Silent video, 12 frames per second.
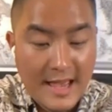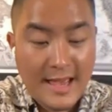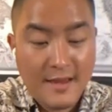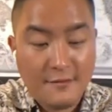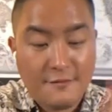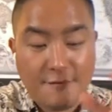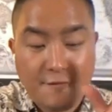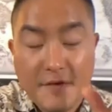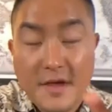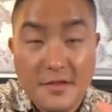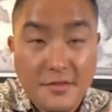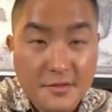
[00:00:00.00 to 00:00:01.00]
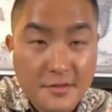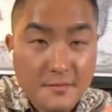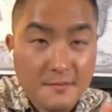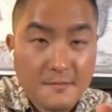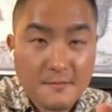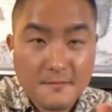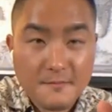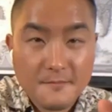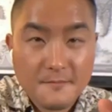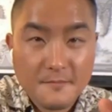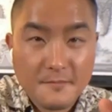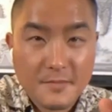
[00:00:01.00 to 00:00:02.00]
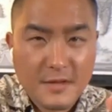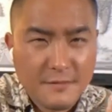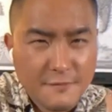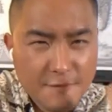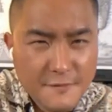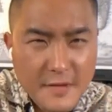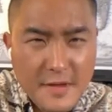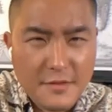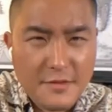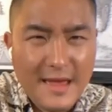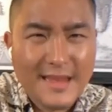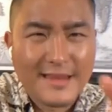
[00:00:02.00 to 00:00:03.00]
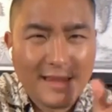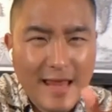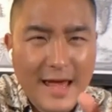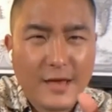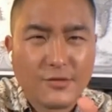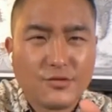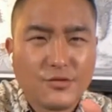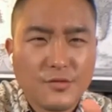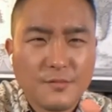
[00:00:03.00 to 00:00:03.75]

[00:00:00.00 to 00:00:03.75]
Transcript: And the fifth, the fifth and the last